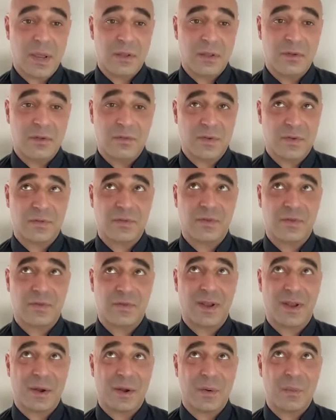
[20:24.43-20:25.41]

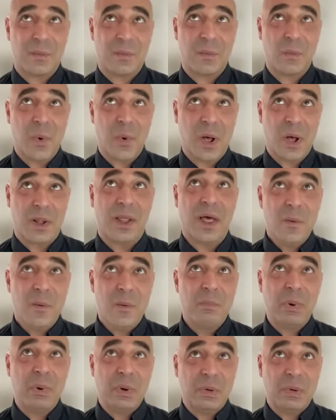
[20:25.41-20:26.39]
interesting and well
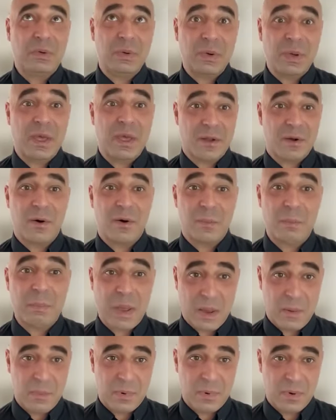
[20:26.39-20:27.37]
put together
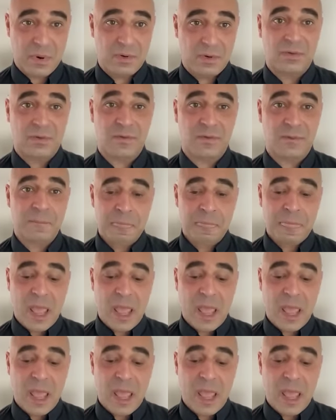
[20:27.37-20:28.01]
papers